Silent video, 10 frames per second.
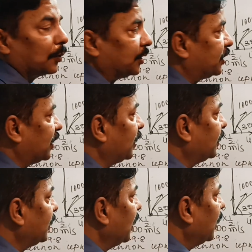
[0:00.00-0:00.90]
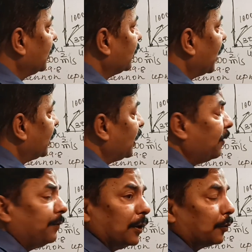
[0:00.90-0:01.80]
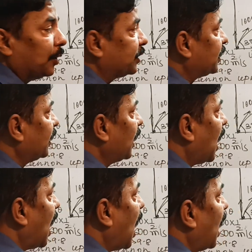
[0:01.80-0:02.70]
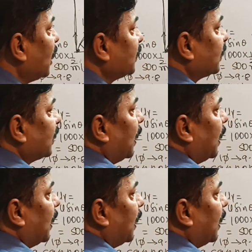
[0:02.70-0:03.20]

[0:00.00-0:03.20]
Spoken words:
the question, that if the question asks